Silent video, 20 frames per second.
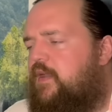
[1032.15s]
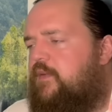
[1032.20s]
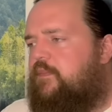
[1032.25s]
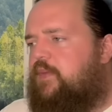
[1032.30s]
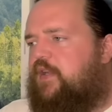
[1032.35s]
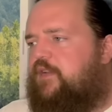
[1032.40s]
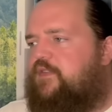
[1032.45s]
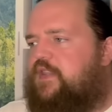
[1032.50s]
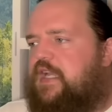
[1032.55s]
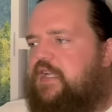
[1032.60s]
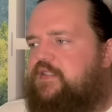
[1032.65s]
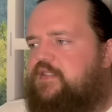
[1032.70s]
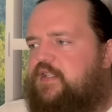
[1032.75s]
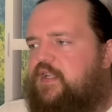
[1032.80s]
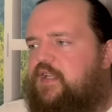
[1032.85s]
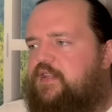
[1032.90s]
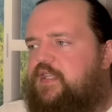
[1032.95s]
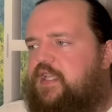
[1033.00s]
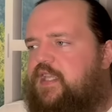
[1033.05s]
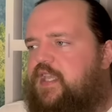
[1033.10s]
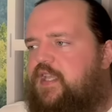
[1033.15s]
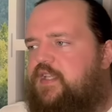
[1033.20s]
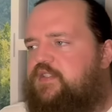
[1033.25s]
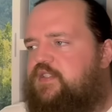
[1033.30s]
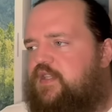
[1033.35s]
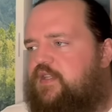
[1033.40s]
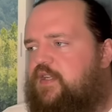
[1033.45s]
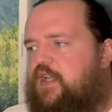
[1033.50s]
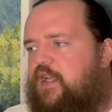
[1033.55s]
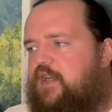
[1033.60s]
But if that's not the case,
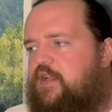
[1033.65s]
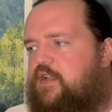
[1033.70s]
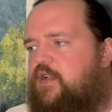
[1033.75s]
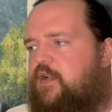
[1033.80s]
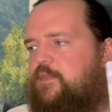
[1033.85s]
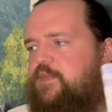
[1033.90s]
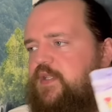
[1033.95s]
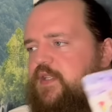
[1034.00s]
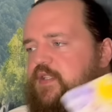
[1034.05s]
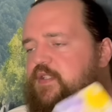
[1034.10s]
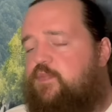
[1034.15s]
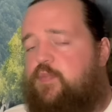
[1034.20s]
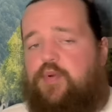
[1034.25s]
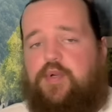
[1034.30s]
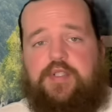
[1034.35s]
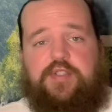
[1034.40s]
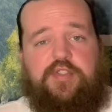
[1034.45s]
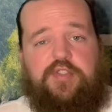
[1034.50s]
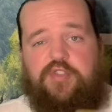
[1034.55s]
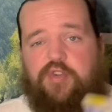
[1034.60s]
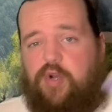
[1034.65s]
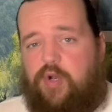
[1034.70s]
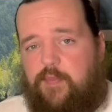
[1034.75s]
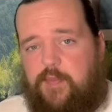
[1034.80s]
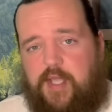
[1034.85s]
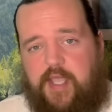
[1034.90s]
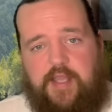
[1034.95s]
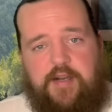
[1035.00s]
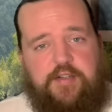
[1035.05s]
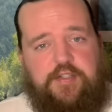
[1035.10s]
the Knight of Cups is Prince
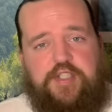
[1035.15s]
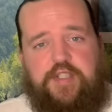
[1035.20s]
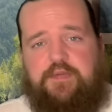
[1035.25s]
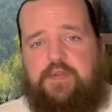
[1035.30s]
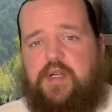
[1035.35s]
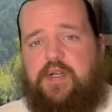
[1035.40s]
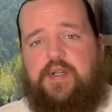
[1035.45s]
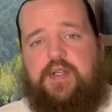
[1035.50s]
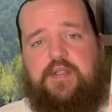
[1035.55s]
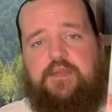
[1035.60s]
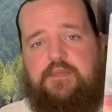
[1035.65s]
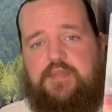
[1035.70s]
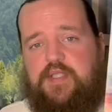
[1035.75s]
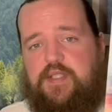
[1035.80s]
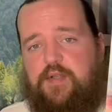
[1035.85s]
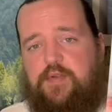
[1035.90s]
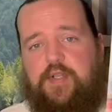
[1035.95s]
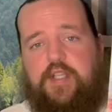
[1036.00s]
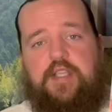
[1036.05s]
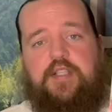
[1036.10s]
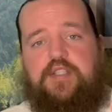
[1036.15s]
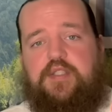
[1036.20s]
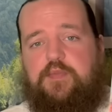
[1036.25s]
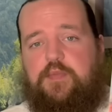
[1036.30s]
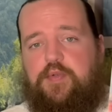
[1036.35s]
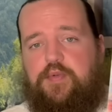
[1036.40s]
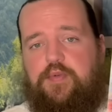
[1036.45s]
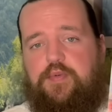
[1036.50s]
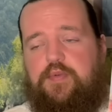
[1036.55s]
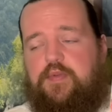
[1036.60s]
Charming energy, very silky
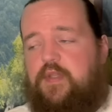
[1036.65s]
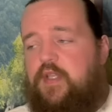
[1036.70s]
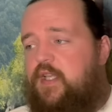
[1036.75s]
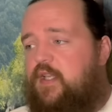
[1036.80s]
smooth.